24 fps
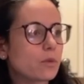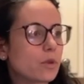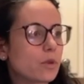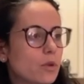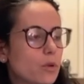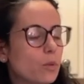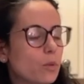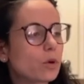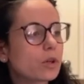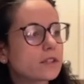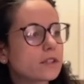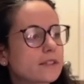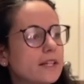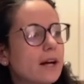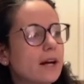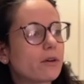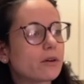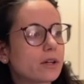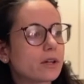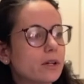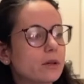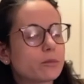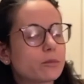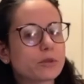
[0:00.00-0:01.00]
worst
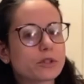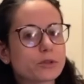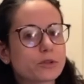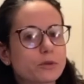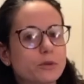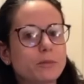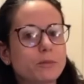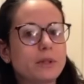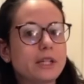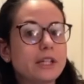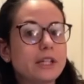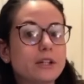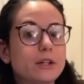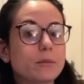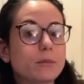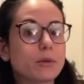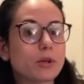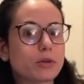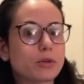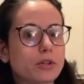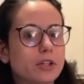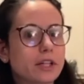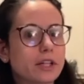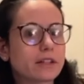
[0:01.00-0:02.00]
outcome, which would be
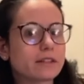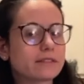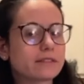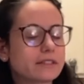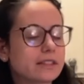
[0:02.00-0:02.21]
pneumonia.